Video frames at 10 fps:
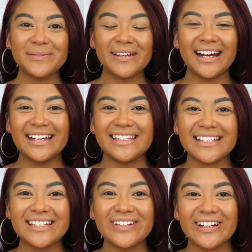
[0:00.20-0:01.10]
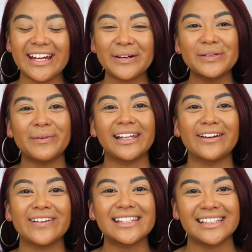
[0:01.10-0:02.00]
up you guys? It's Judie here with my
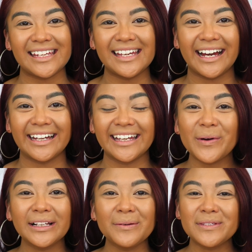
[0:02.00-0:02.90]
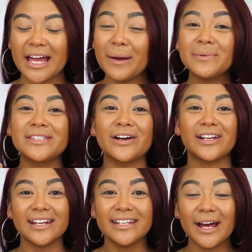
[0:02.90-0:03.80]
life as Kikay, Welcome to
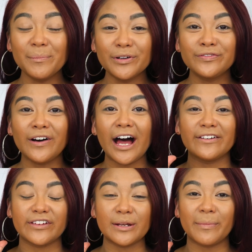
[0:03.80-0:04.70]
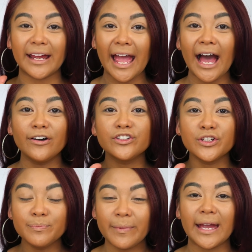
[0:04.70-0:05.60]
episode number 5 in my How
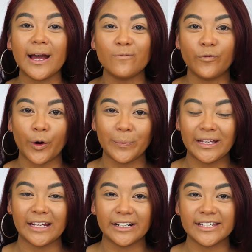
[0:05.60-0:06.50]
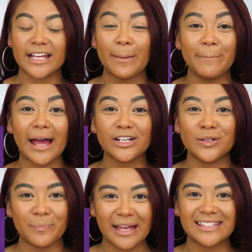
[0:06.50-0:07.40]
to Make Up for Beginners, a back
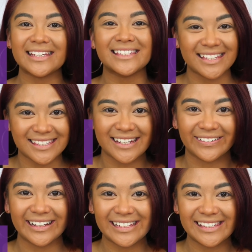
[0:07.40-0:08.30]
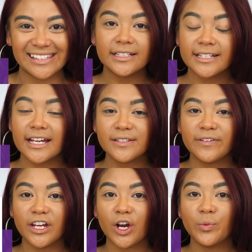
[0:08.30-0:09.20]
to basics series. In today's
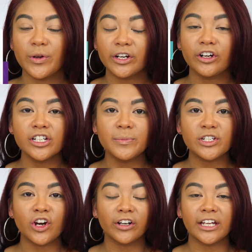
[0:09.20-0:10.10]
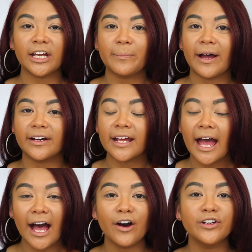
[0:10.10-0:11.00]
video, we are going to be talking about
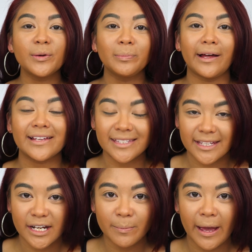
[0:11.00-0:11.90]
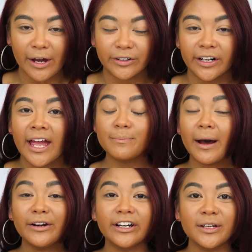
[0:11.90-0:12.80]
how to apply setting powder and
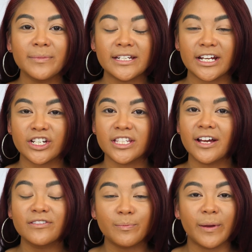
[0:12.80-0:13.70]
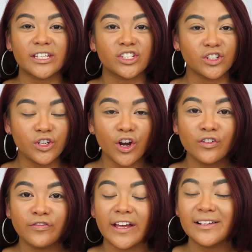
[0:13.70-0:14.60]
my recommendations of the best
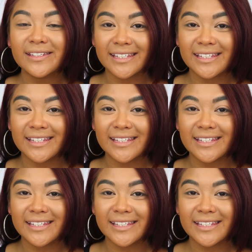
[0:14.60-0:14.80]
no-fail